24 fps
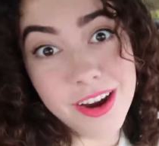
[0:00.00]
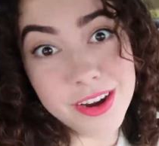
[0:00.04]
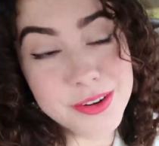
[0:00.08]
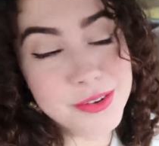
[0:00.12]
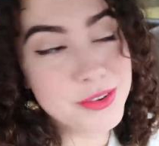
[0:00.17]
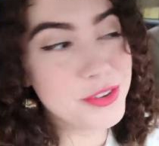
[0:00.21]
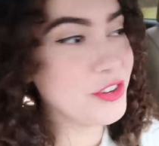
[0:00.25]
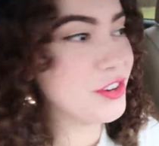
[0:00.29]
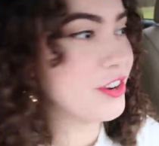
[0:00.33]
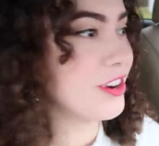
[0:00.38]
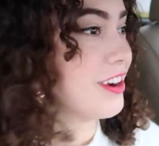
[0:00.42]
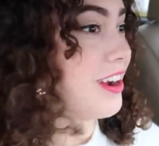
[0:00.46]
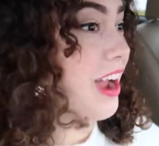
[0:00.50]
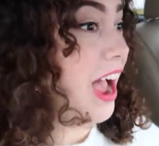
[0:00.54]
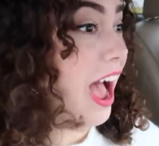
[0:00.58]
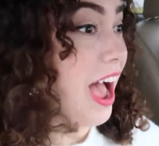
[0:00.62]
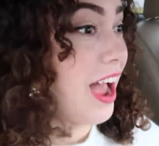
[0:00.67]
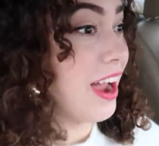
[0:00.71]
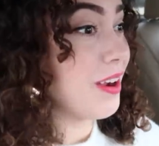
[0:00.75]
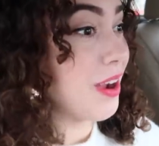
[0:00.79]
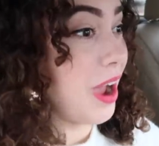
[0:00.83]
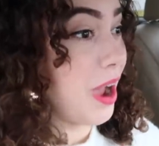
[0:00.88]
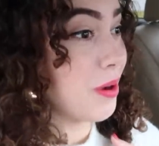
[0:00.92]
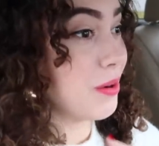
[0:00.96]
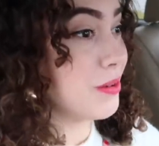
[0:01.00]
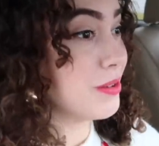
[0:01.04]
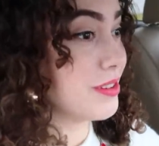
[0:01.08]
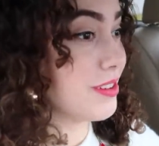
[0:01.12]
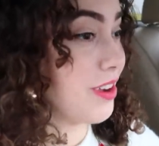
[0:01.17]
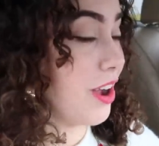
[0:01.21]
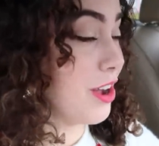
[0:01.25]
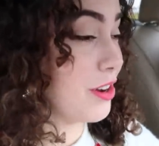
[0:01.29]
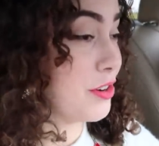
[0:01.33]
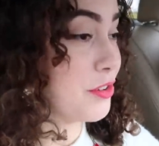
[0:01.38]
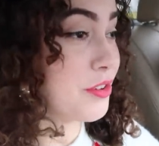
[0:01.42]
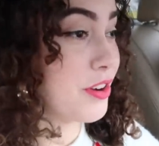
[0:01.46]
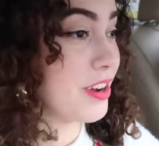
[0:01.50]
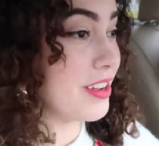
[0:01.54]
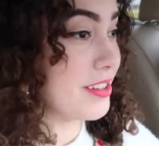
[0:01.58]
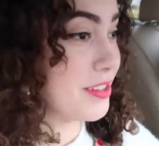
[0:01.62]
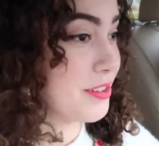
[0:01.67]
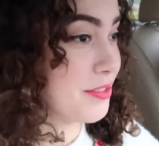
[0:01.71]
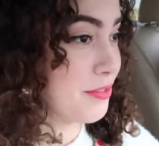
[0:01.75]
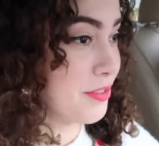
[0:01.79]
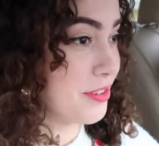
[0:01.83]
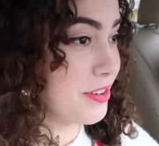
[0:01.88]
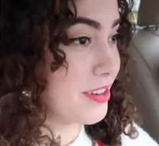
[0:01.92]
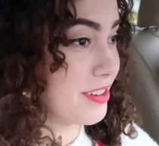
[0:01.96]
Are you sure? I, I got
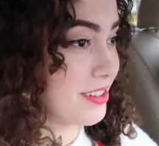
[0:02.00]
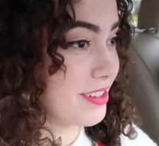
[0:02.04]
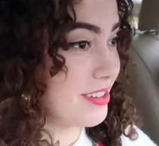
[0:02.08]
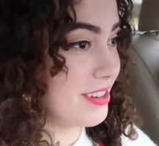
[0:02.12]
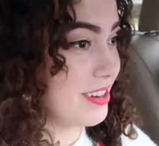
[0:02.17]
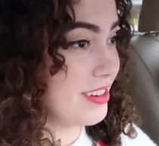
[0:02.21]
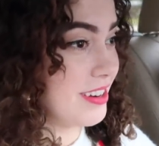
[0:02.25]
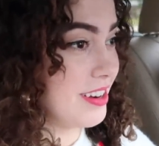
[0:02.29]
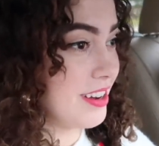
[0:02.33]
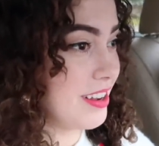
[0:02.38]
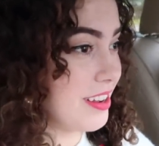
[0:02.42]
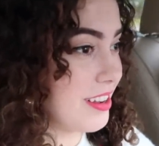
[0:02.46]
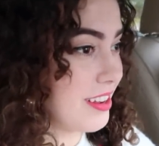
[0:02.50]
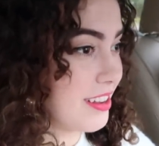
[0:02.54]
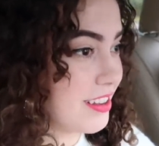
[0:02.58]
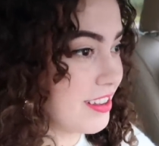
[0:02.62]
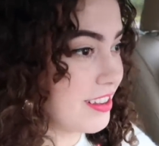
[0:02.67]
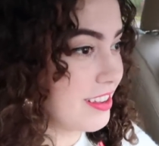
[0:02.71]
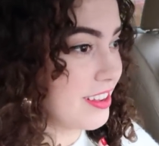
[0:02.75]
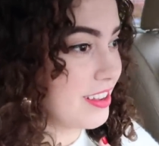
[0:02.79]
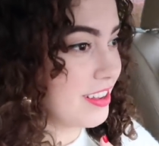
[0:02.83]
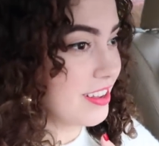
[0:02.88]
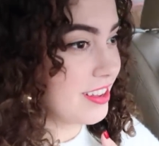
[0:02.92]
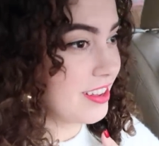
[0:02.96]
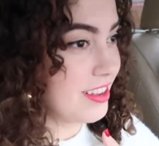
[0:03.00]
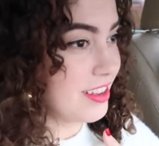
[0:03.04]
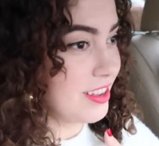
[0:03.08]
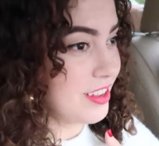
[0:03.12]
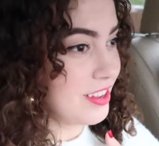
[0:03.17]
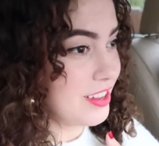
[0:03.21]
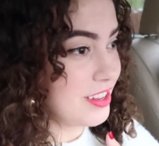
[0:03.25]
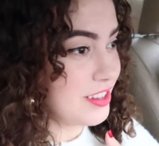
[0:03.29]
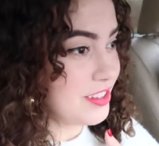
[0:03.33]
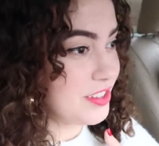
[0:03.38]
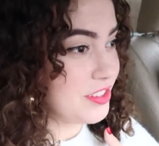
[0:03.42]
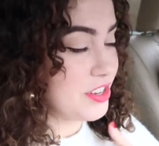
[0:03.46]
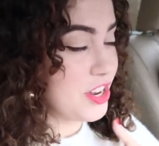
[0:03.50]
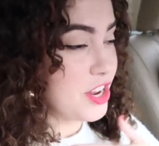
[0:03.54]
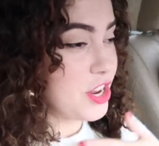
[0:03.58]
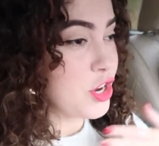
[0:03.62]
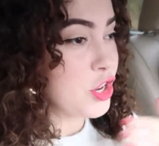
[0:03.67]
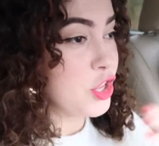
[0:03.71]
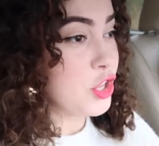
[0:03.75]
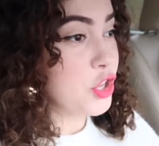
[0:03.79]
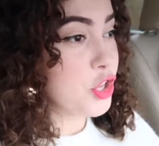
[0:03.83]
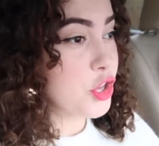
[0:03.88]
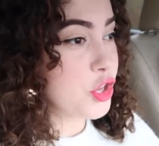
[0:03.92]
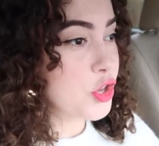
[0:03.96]
dressed first, didn't I? I didn't even Did
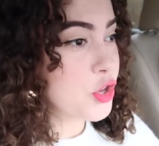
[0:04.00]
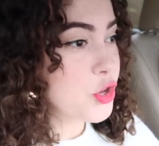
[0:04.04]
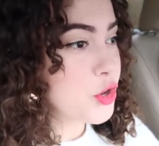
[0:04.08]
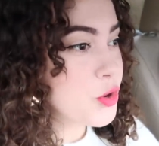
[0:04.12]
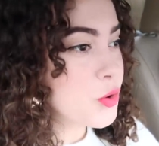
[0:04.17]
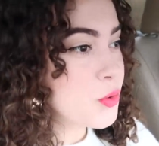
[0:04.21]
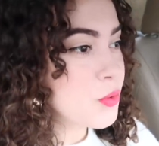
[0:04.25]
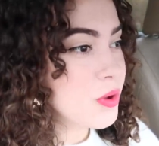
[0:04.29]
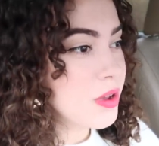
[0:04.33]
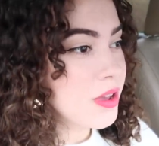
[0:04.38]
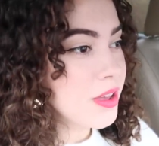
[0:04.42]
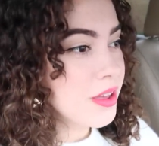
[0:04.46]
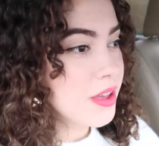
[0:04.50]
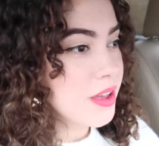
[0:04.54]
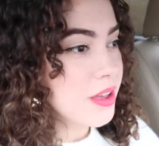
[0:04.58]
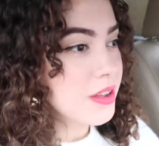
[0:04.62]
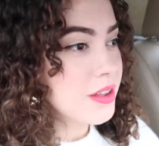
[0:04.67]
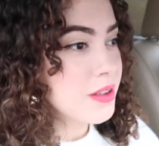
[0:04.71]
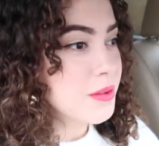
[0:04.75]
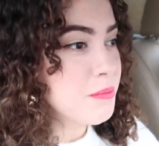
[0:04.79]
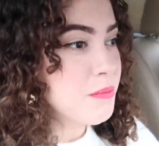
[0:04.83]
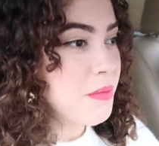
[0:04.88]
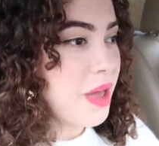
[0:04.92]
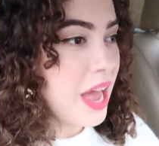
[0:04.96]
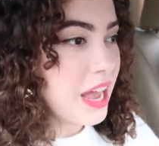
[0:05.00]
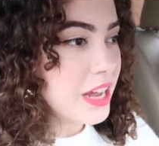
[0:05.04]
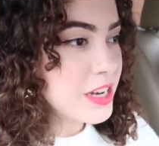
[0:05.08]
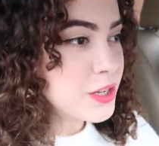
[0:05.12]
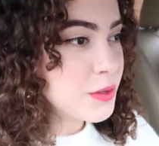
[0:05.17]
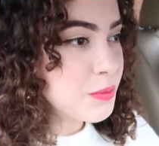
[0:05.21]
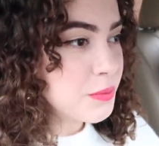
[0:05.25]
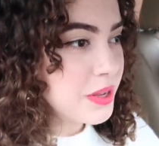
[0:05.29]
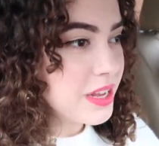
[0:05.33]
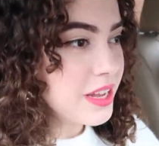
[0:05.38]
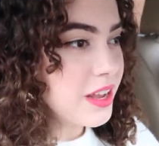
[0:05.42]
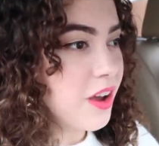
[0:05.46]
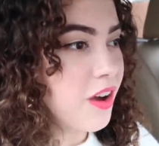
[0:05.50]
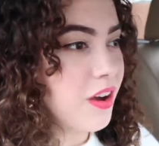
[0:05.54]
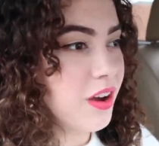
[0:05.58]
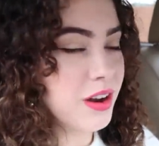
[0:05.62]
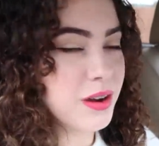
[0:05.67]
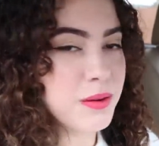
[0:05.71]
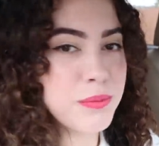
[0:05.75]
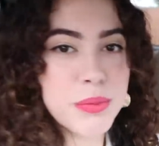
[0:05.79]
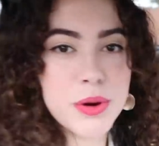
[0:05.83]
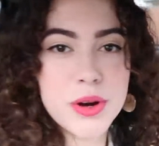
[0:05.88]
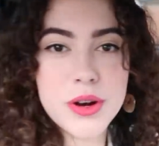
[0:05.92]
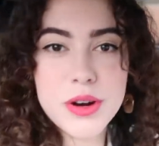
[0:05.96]
you. you I didn't match me you. on